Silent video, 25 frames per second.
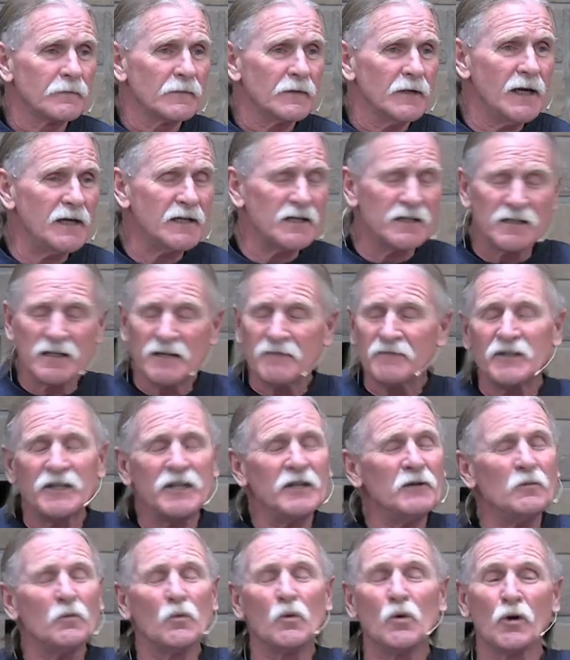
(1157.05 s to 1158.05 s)
That can even
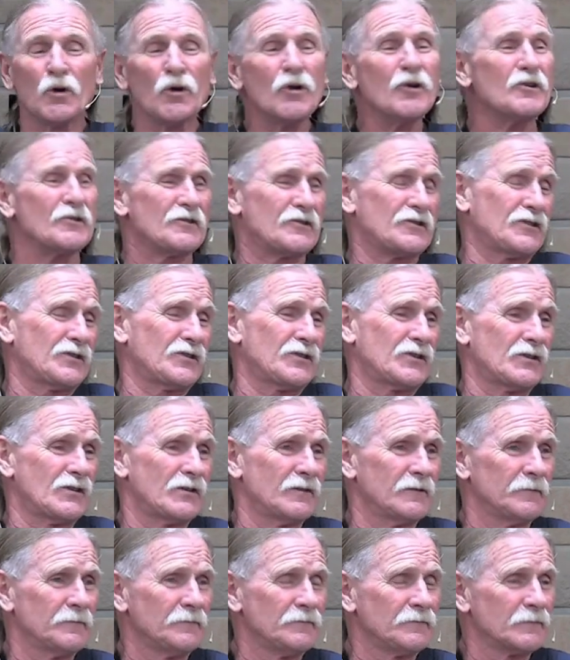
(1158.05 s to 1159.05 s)
get worse.
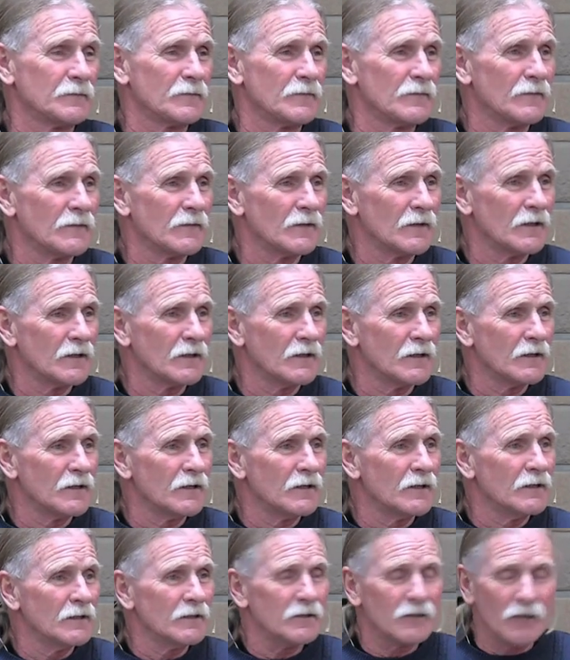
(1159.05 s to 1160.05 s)

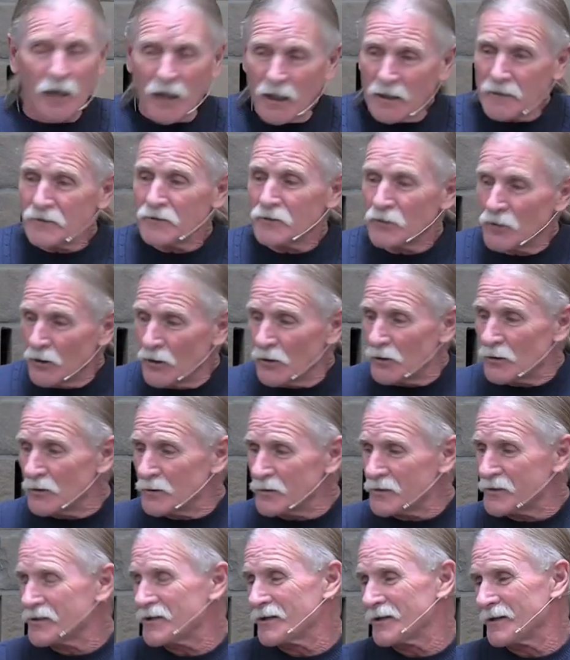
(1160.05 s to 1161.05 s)
God
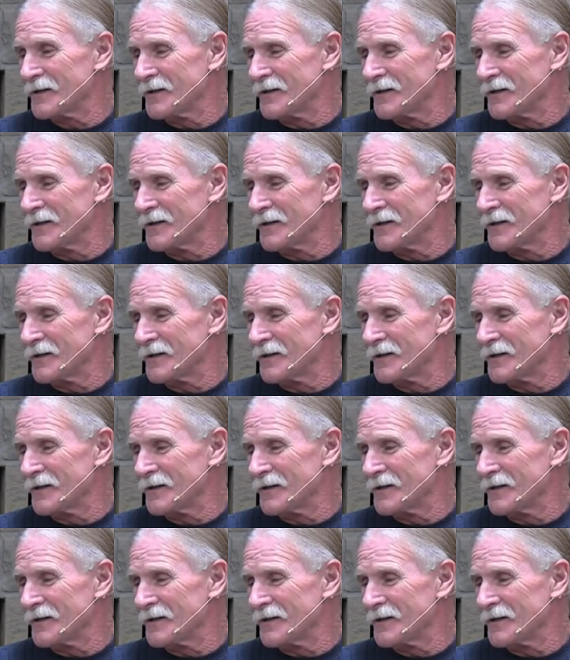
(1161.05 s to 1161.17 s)
knows